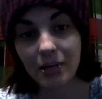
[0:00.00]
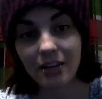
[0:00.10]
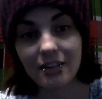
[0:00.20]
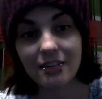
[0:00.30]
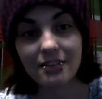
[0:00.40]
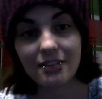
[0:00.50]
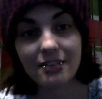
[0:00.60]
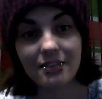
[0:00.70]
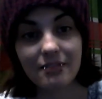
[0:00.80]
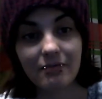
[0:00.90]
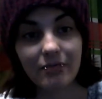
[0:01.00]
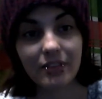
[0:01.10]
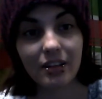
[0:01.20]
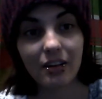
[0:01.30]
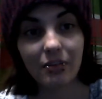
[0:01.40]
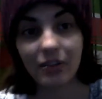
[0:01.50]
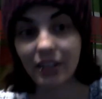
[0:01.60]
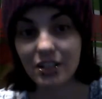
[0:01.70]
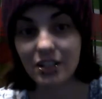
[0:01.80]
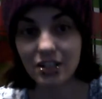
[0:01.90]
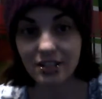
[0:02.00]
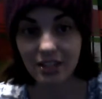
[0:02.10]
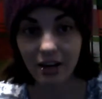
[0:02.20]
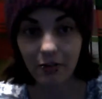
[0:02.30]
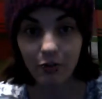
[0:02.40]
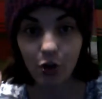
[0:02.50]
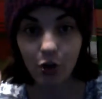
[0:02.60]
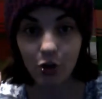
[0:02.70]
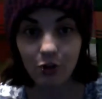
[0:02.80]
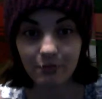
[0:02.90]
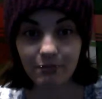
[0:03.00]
because religion's going to fall.